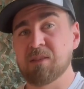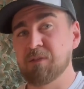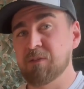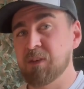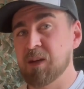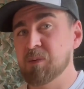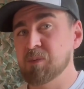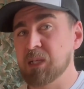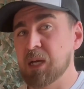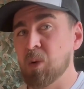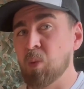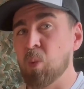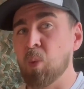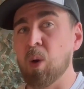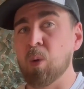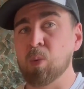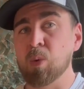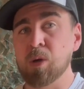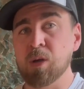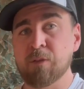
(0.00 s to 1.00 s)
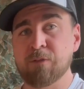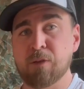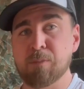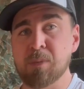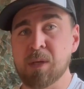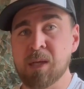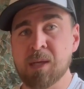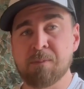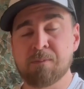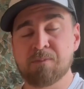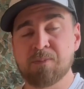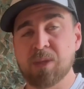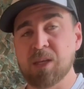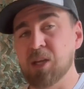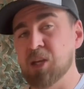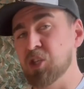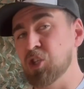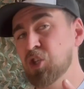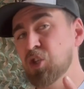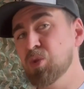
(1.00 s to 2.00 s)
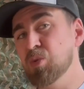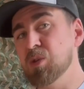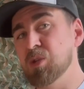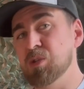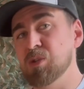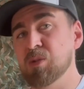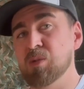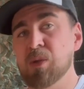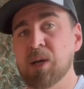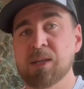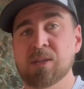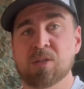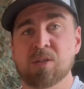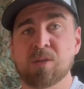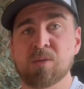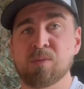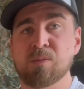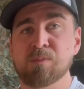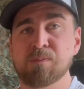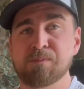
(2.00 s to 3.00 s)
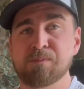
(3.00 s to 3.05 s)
and found out what worked for me. And you can do that too.